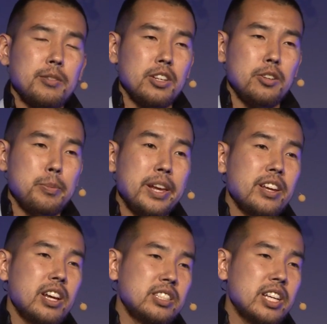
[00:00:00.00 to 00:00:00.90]
may
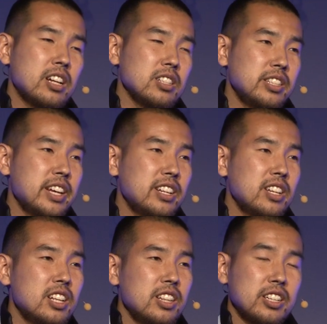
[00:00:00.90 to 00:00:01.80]
not exactly
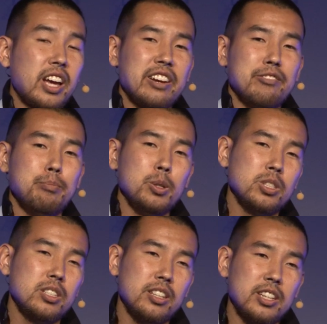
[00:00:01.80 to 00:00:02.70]
get the kind of
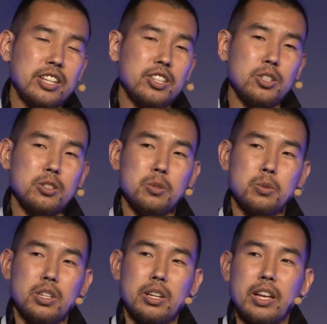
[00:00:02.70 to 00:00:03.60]
boost that
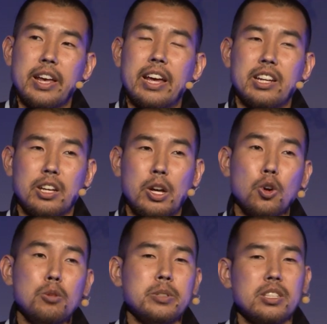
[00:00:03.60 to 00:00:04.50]
you had
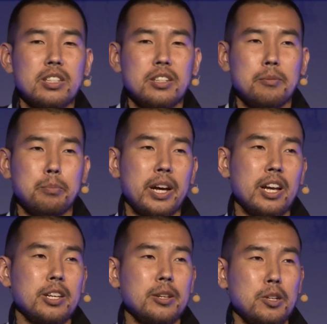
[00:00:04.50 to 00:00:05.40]
hoped
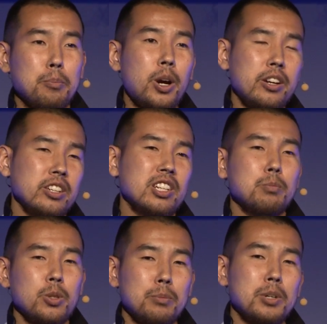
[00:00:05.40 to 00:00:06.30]
by partnering
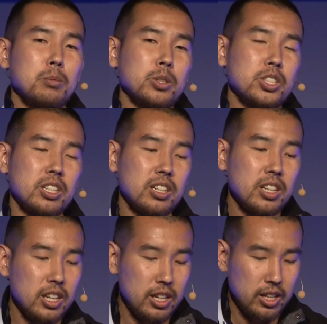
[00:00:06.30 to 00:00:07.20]
up with a publisher.
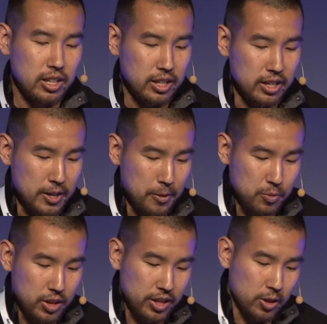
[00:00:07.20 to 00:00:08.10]

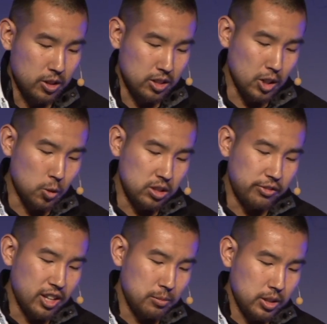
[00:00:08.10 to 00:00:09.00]
There's lower
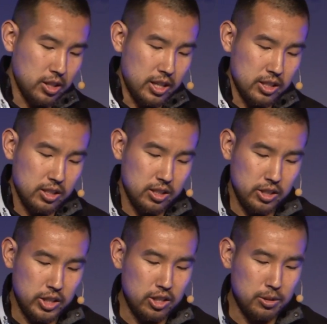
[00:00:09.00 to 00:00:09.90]
development costs.
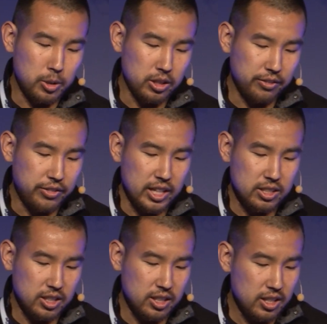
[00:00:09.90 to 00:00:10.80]
You get to the market
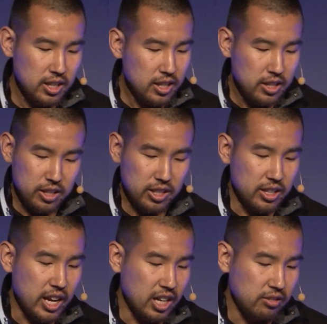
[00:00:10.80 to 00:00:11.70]
faster. Again,
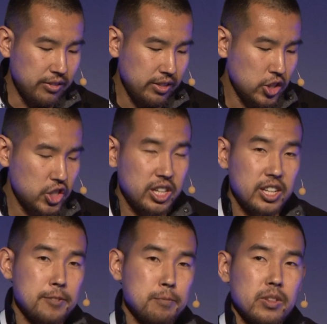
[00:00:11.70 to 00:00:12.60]
higher revenue
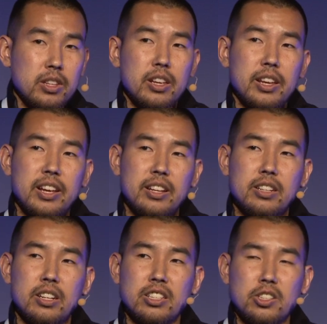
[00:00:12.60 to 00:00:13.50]
share.
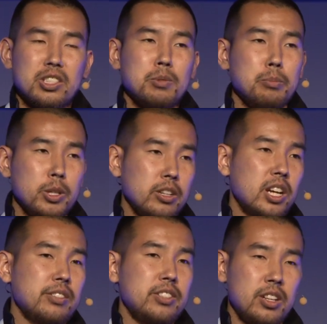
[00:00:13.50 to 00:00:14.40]
And some of the bigger
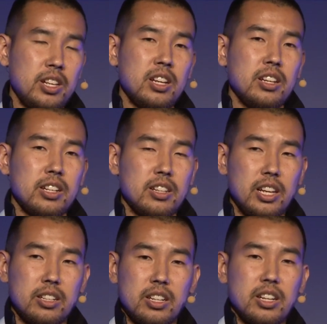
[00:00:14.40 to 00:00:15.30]
guys have done that,
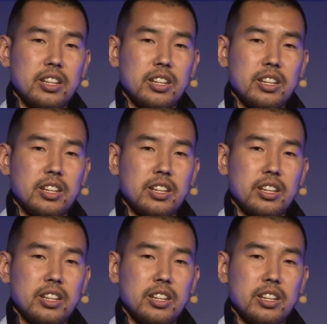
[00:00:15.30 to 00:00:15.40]
like